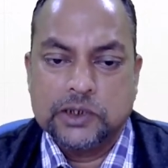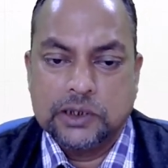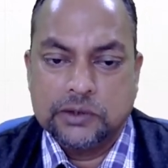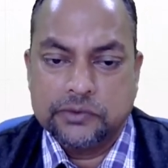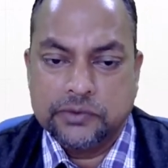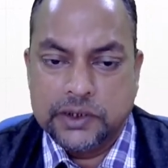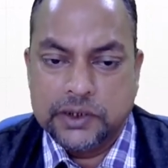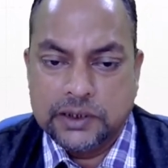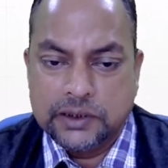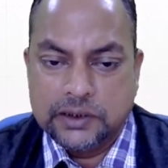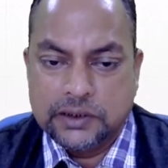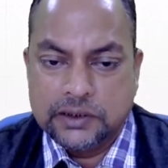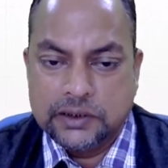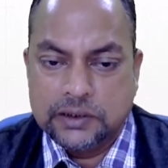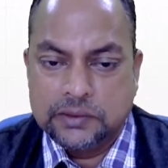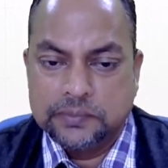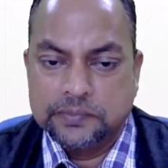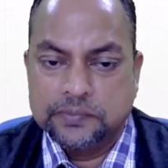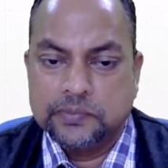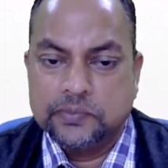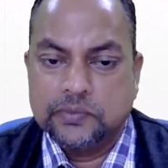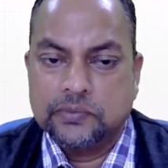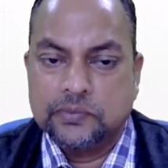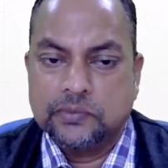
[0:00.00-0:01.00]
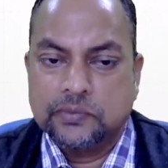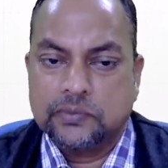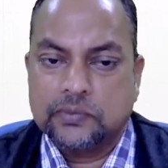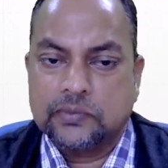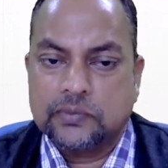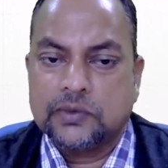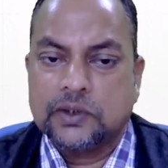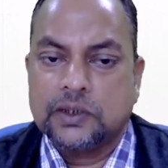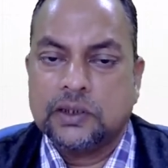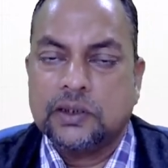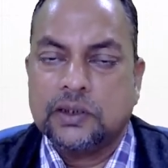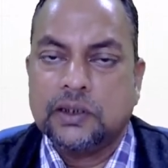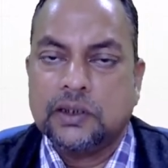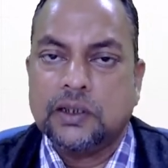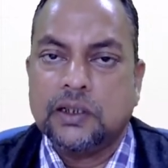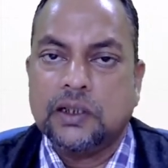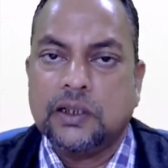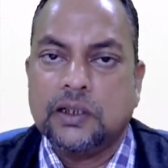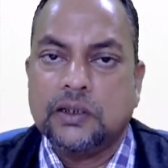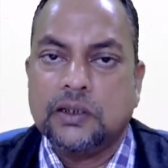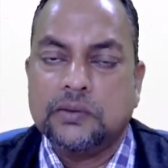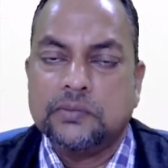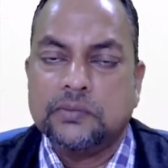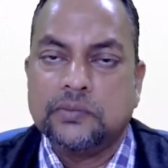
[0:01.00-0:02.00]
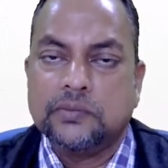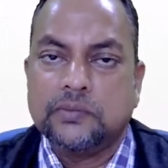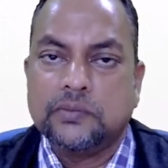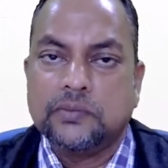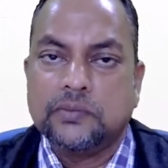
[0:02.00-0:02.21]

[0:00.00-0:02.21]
different, you know,